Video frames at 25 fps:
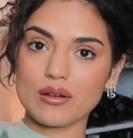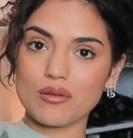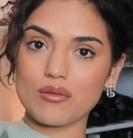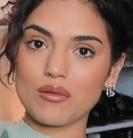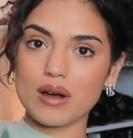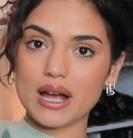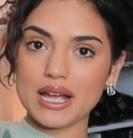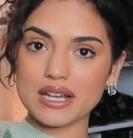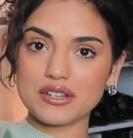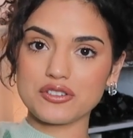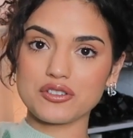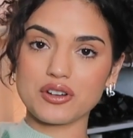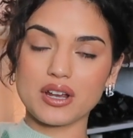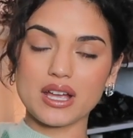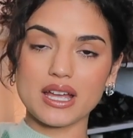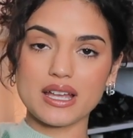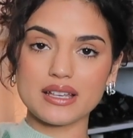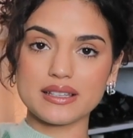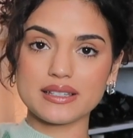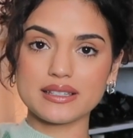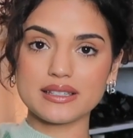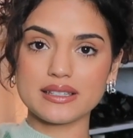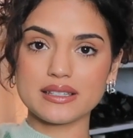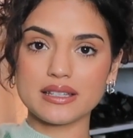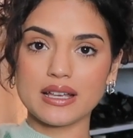a white
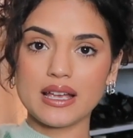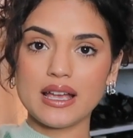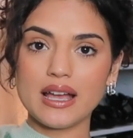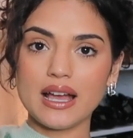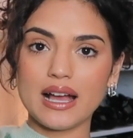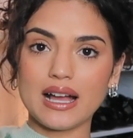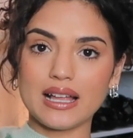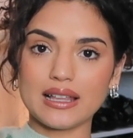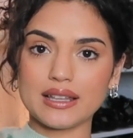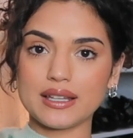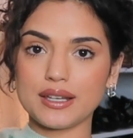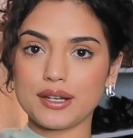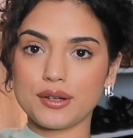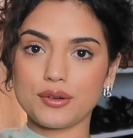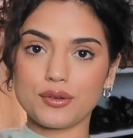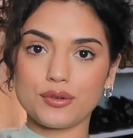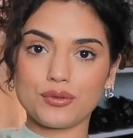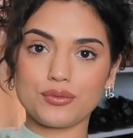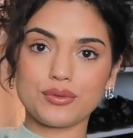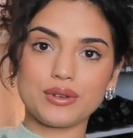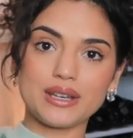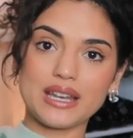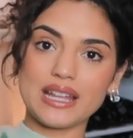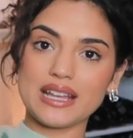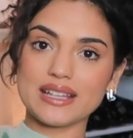dress, a
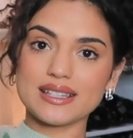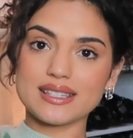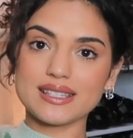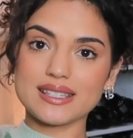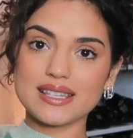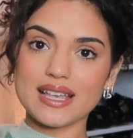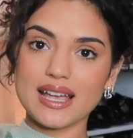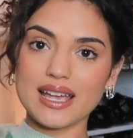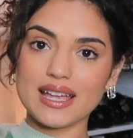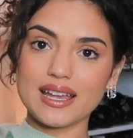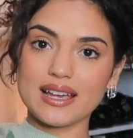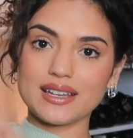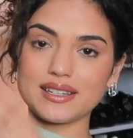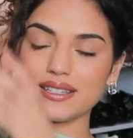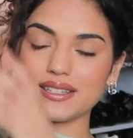little knit set